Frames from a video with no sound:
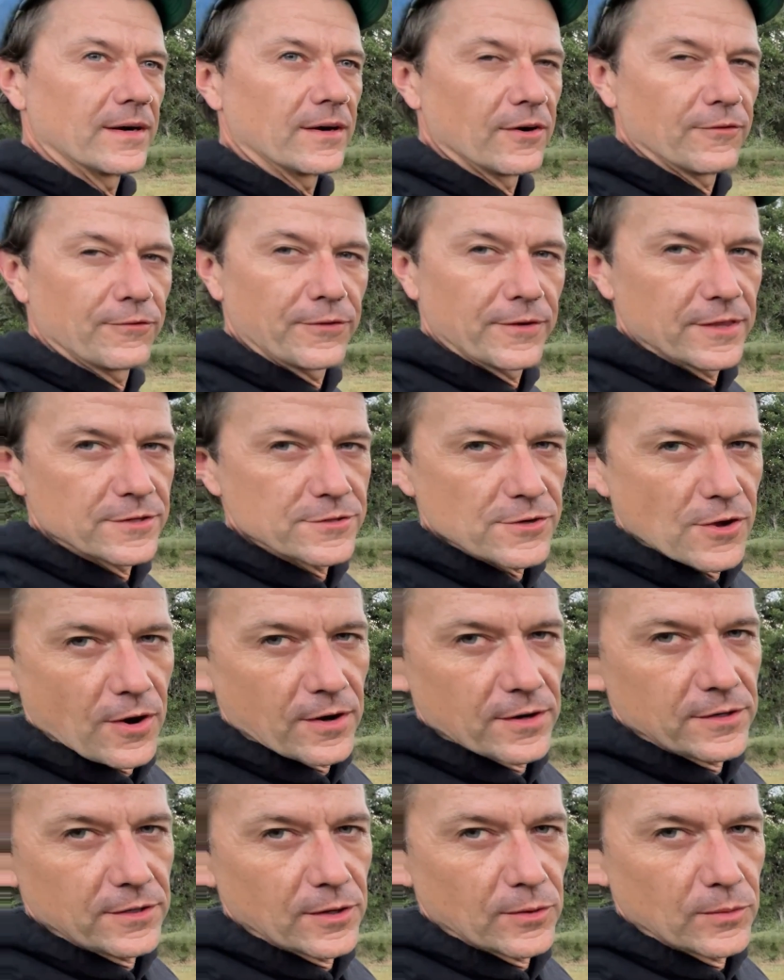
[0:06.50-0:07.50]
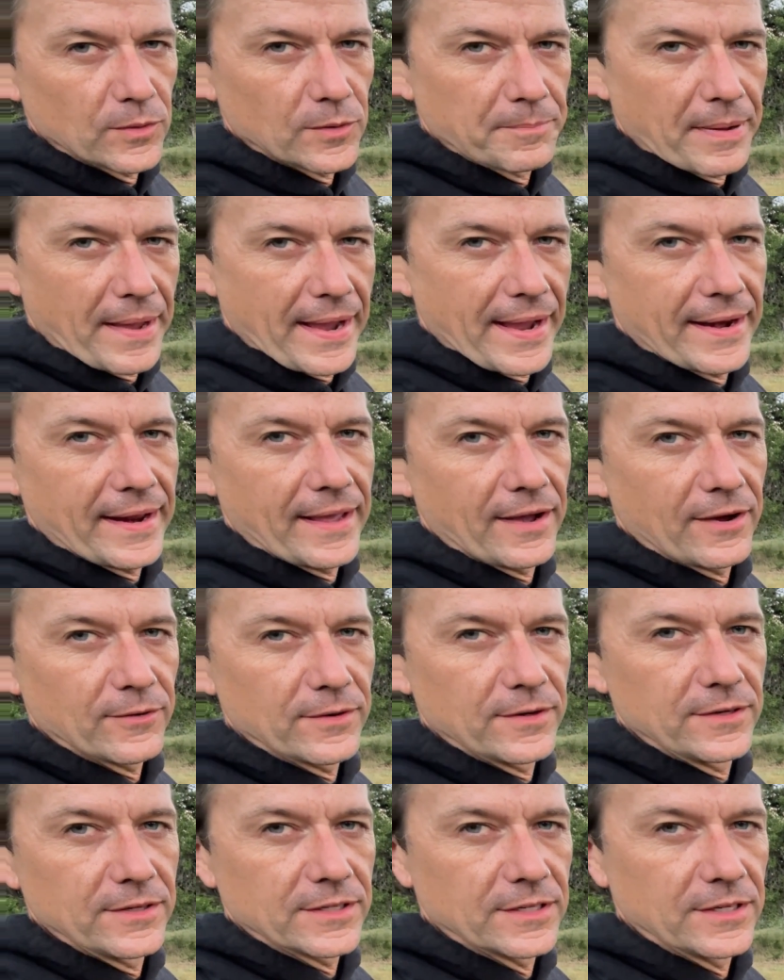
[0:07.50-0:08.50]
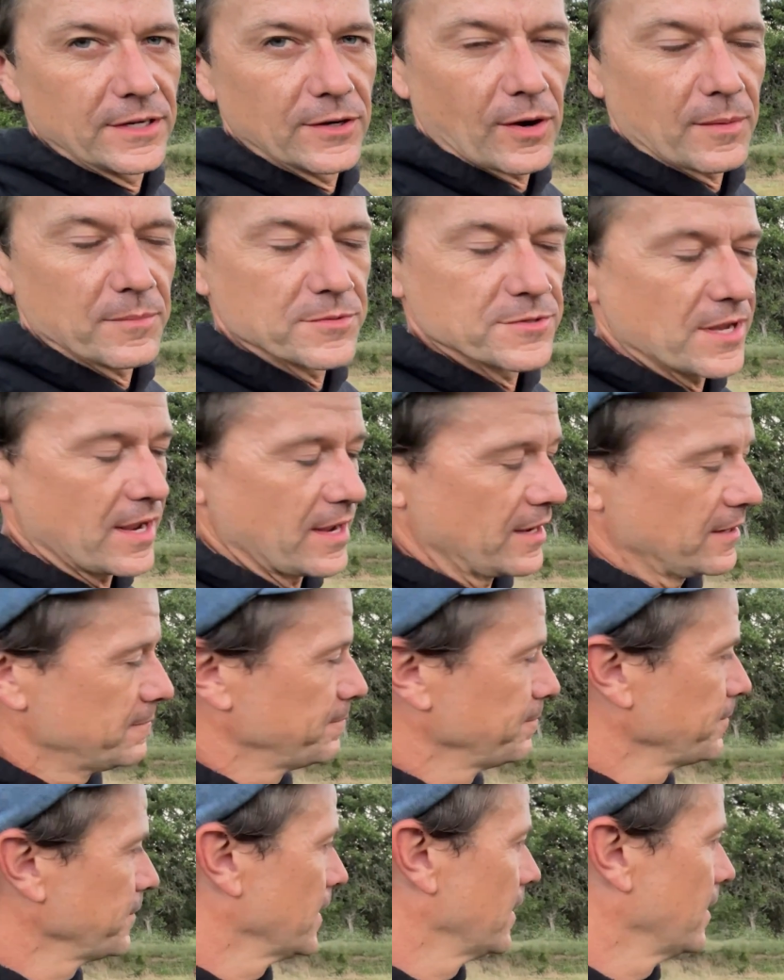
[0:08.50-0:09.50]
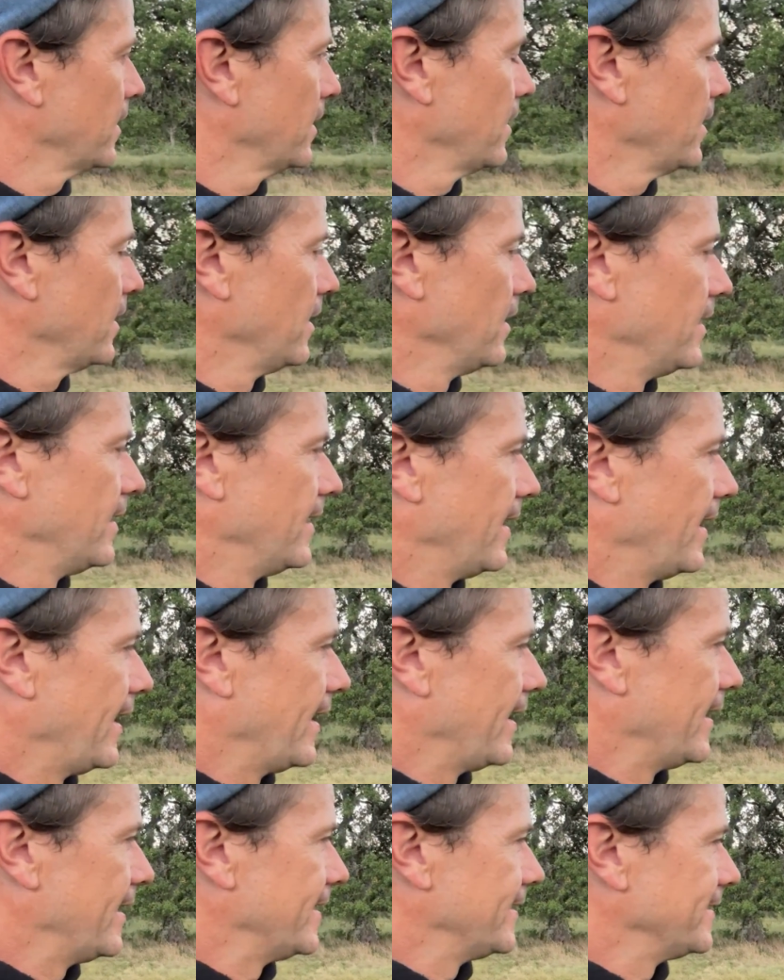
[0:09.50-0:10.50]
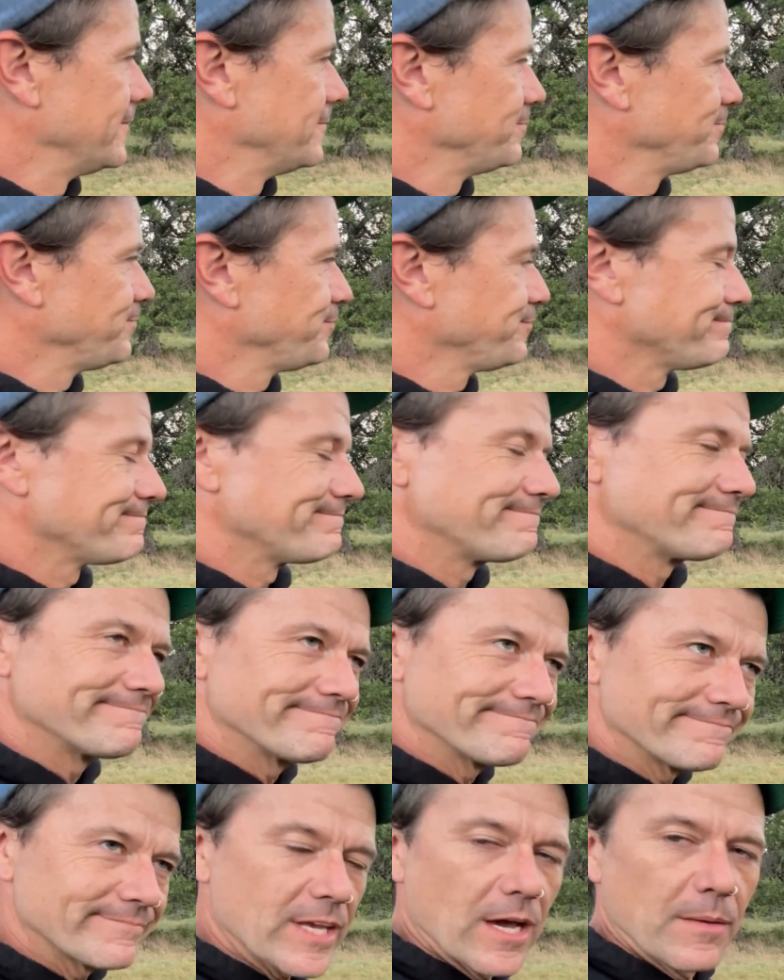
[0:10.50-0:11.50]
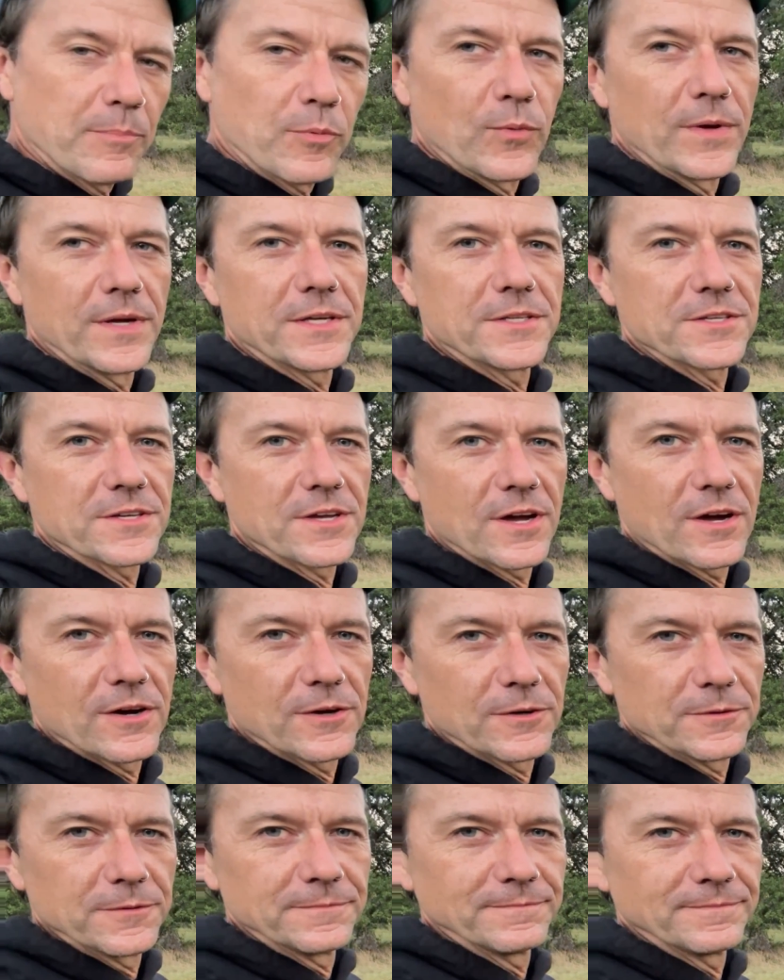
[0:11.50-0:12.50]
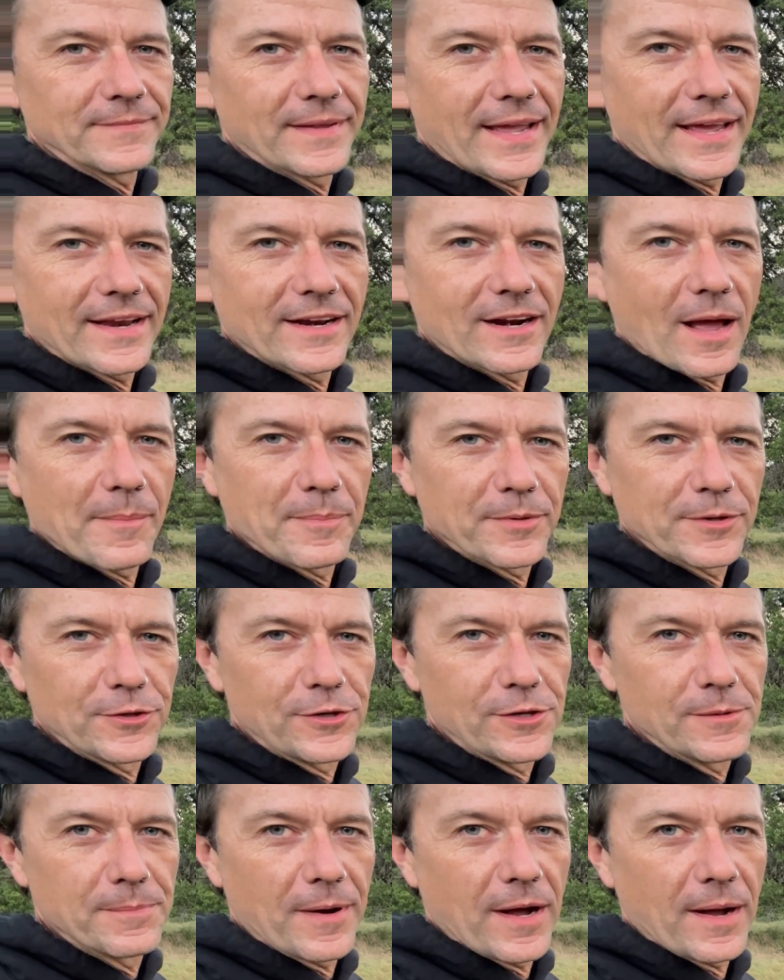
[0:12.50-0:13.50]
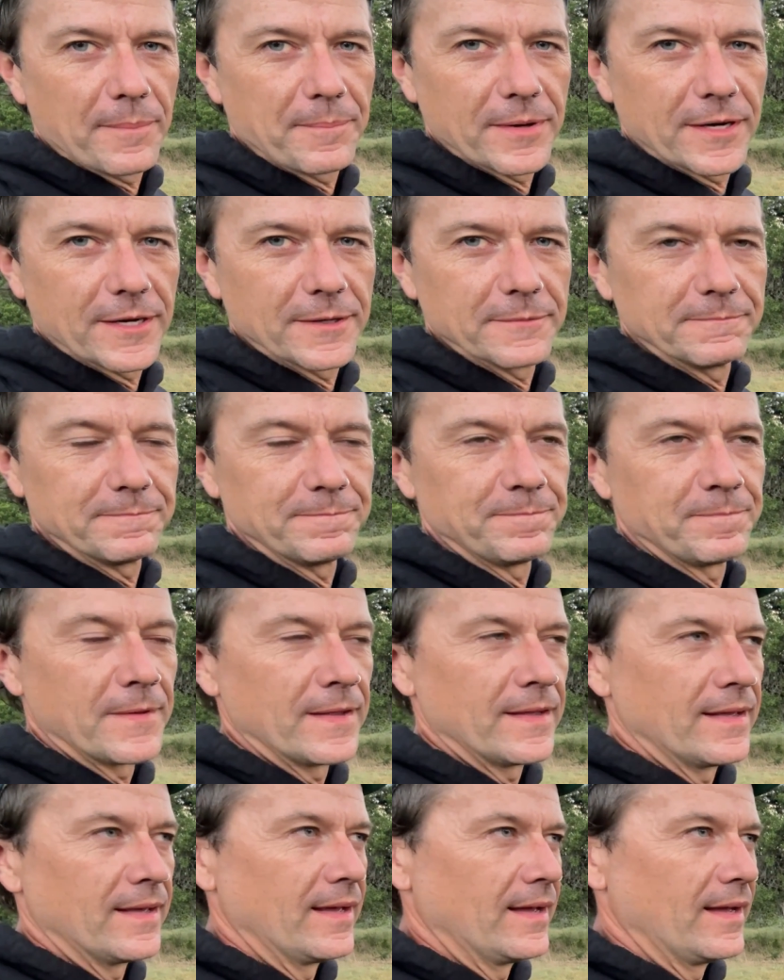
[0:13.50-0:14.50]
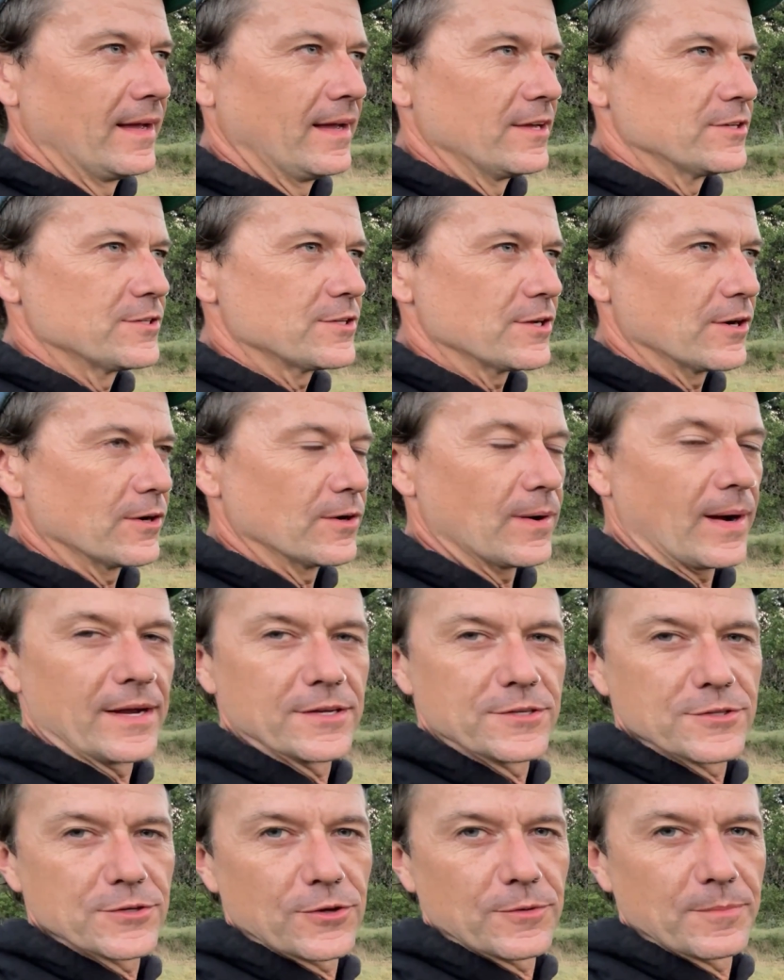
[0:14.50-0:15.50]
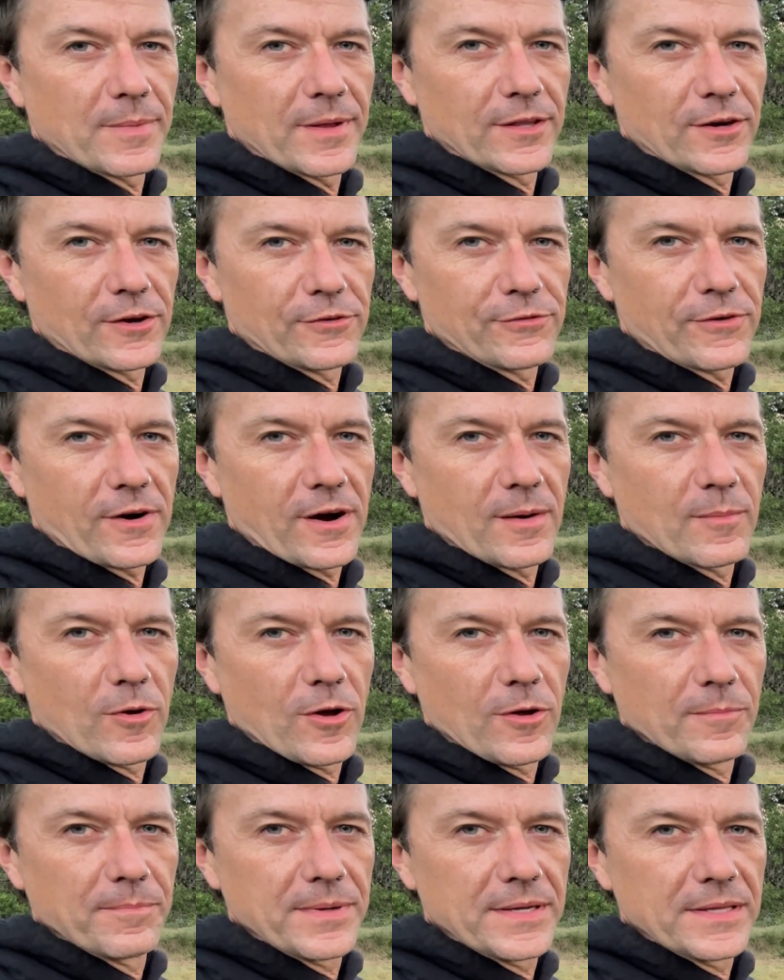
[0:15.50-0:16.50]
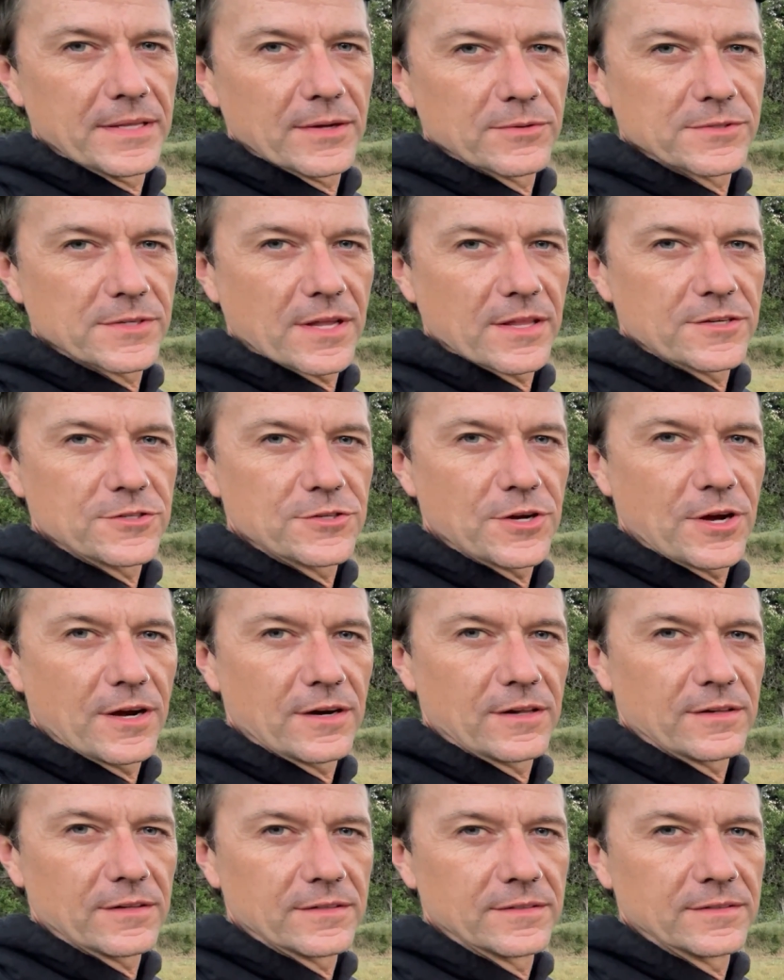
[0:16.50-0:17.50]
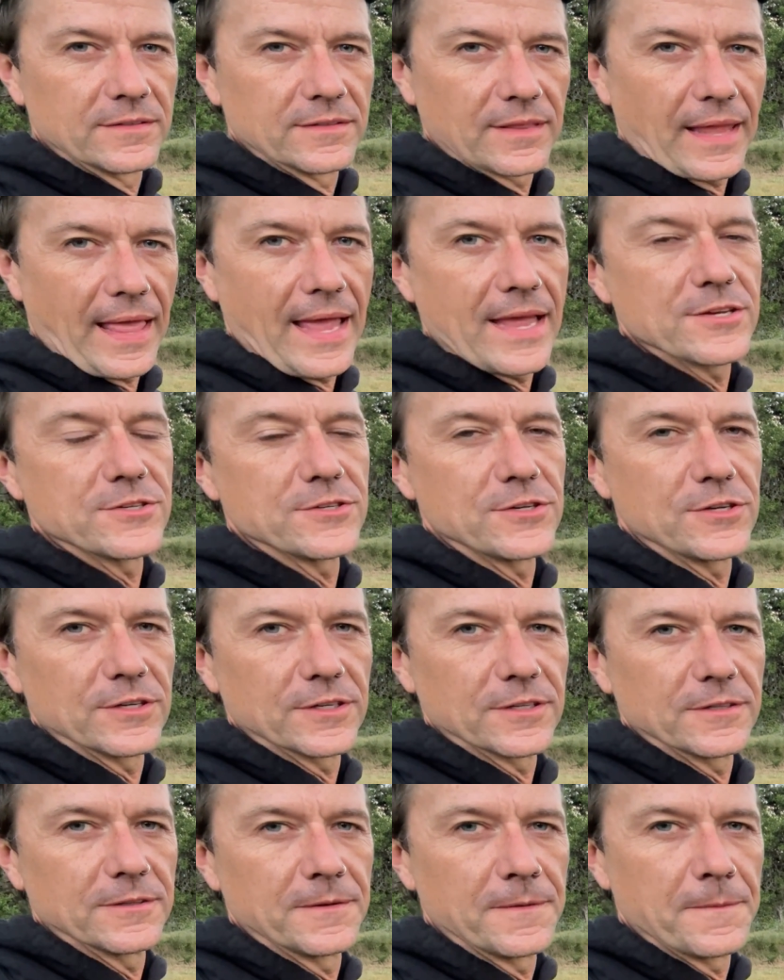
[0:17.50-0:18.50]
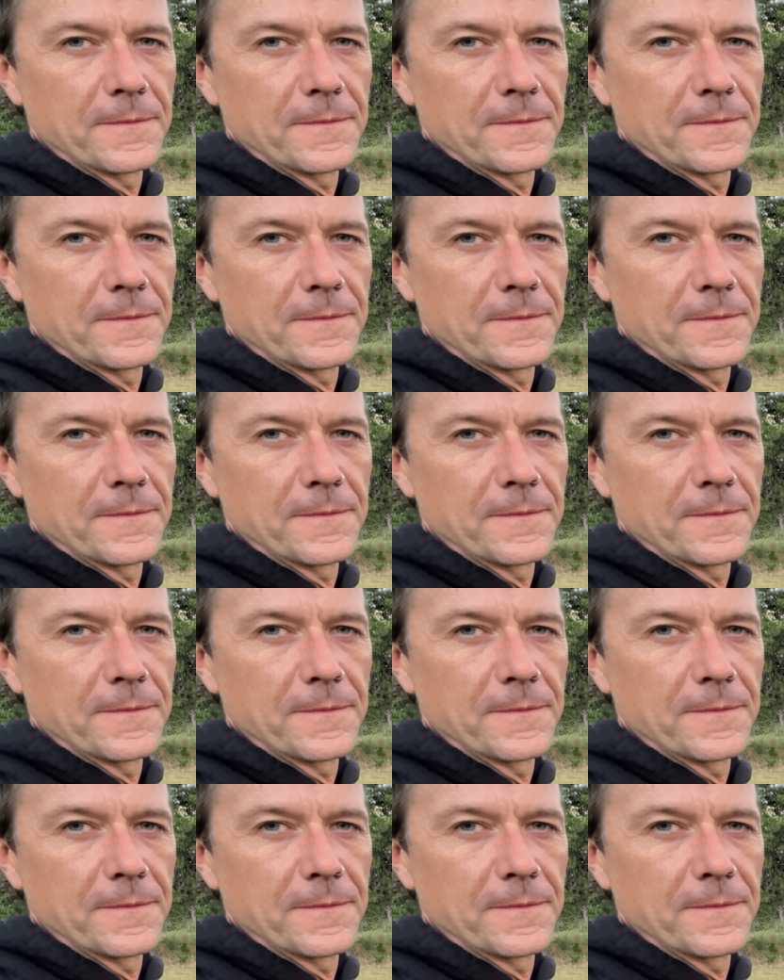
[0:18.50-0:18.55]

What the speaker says: hopefully this audio will pan out and you can hear what I'm saying. A couple weeks ago, had an opportunity to pop up, so I sold my little Farmall B that was on the channel last year,